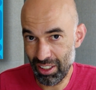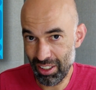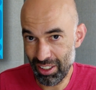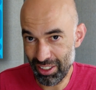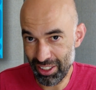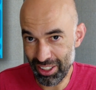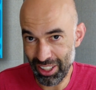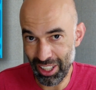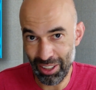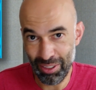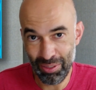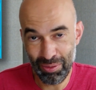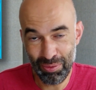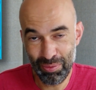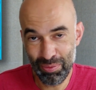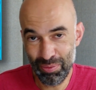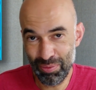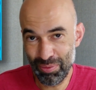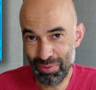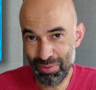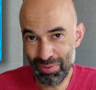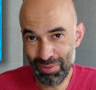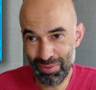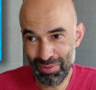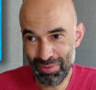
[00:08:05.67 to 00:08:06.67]
yeah,
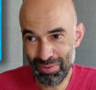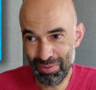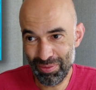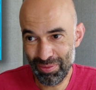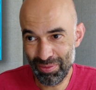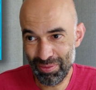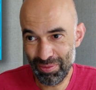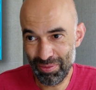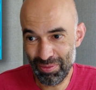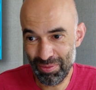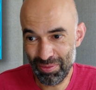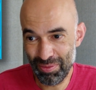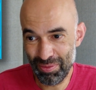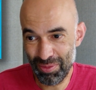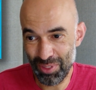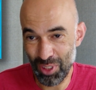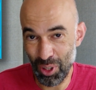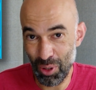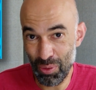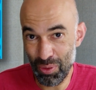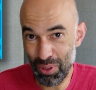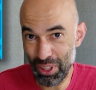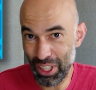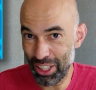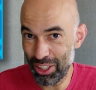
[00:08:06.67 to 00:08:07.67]

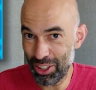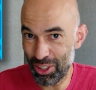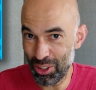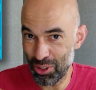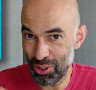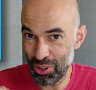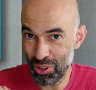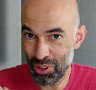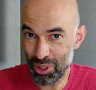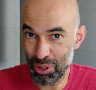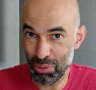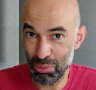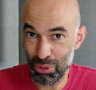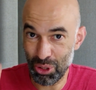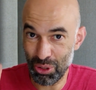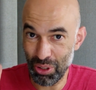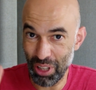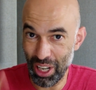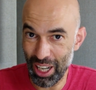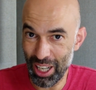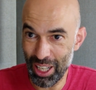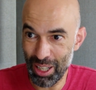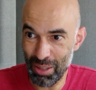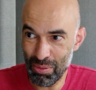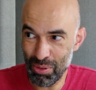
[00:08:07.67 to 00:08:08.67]
don't forget to
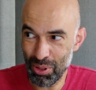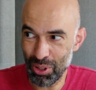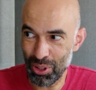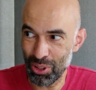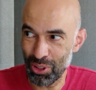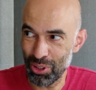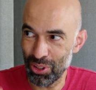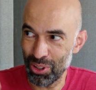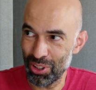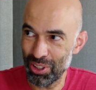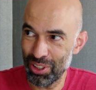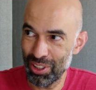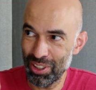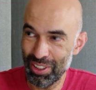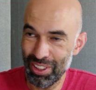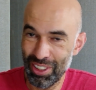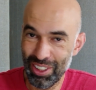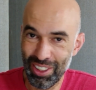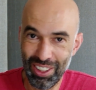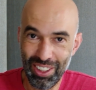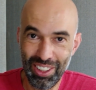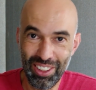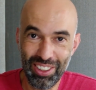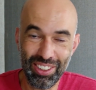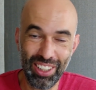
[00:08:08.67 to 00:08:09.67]
subscribe or
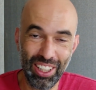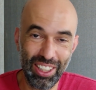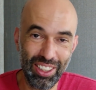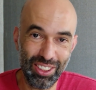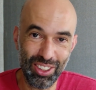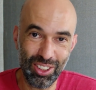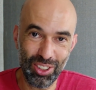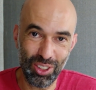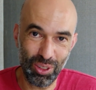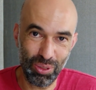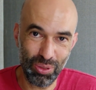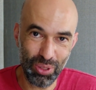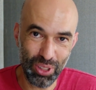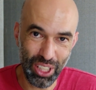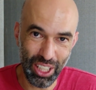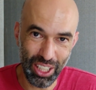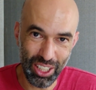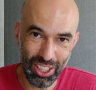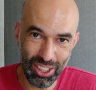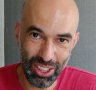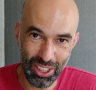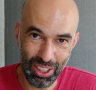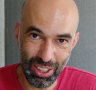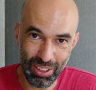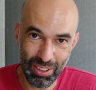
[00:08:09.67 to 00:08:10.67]
set the
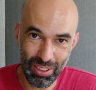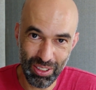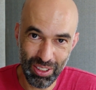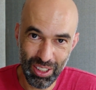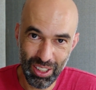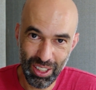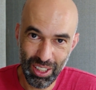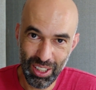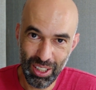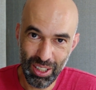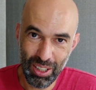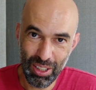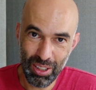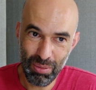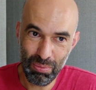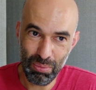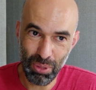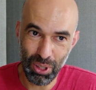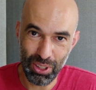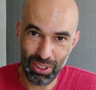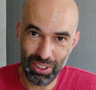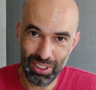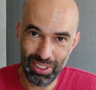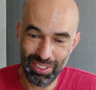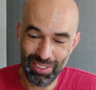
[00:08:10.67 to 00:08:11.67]
notification
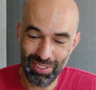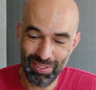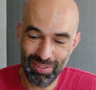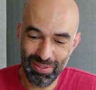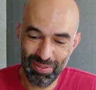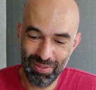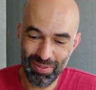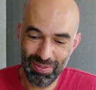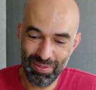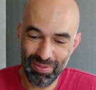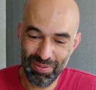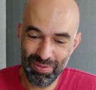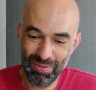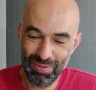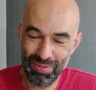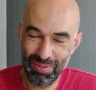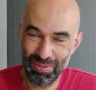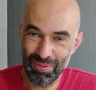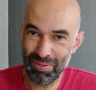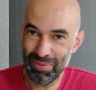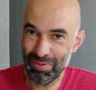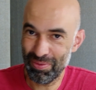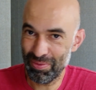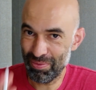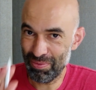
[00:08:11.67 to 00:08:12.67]
button.
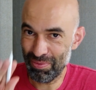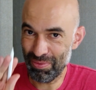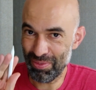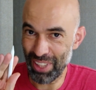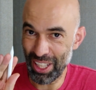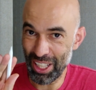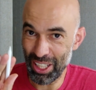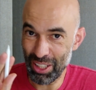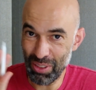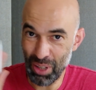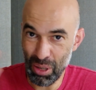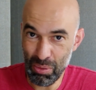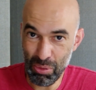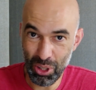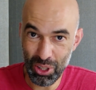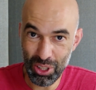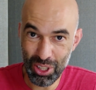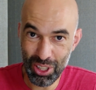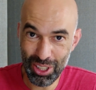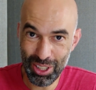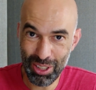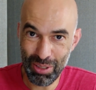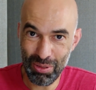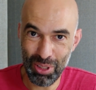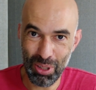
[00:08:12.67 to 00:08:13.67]
Thank you very
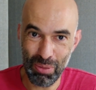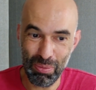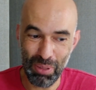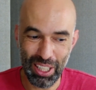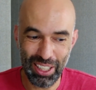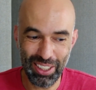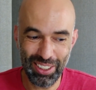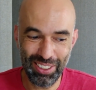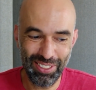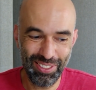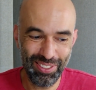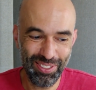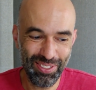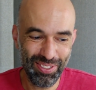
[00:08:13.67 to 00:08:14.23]
much. Goodbye.